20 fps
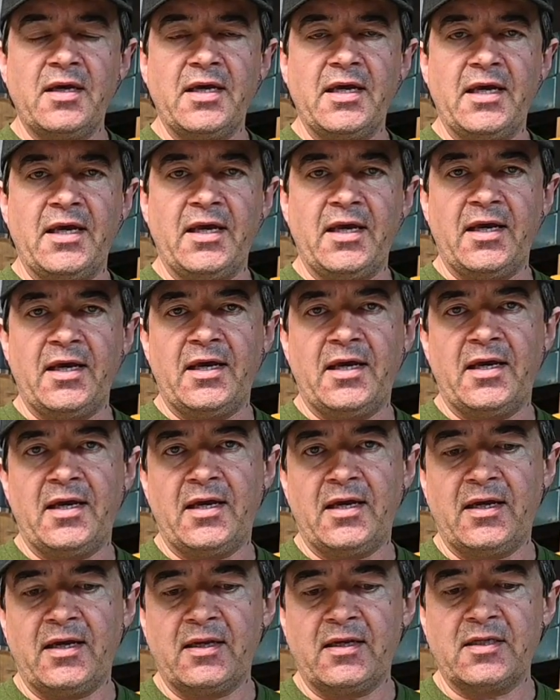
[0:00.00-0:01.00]

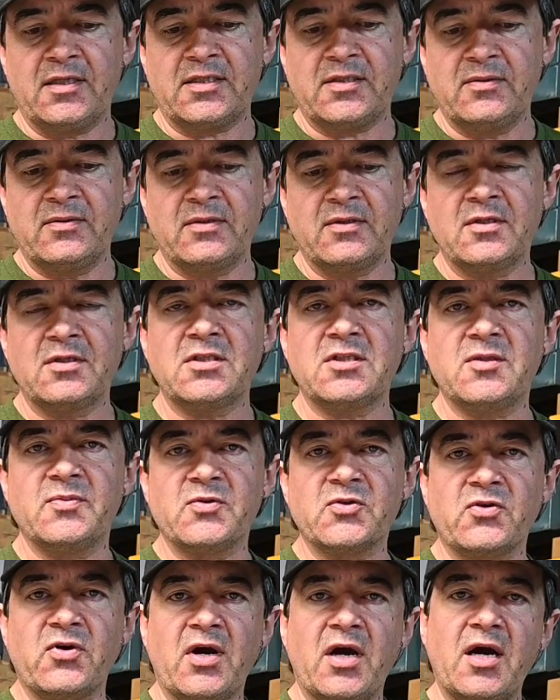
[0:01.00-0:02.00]
and
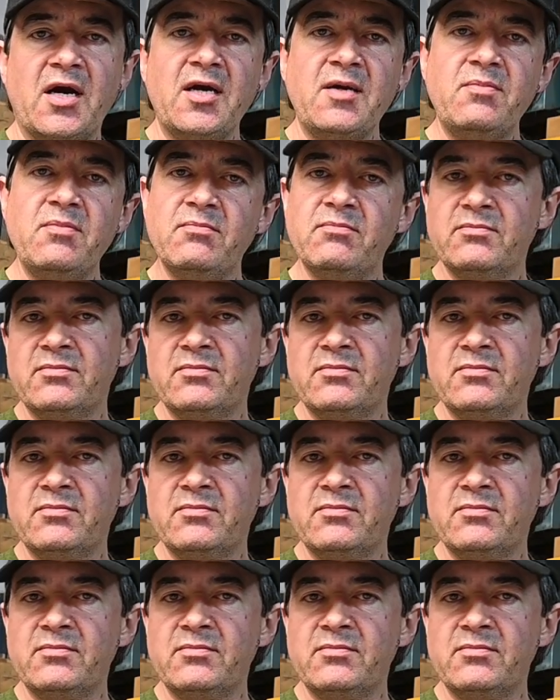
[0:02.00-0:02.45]
subscribe.